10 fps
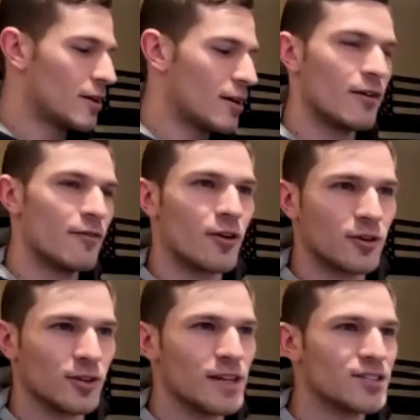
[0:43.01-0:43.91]
of our
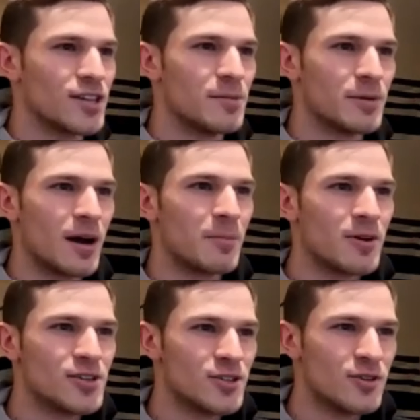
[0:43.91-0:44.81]
landscaping
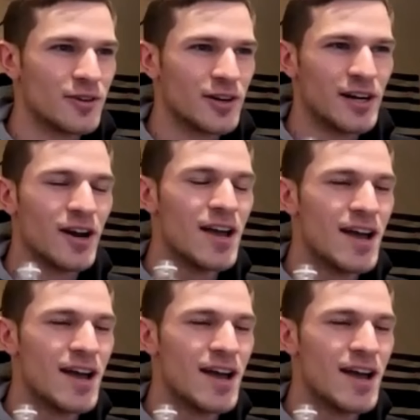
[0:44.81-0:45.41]
operation over here.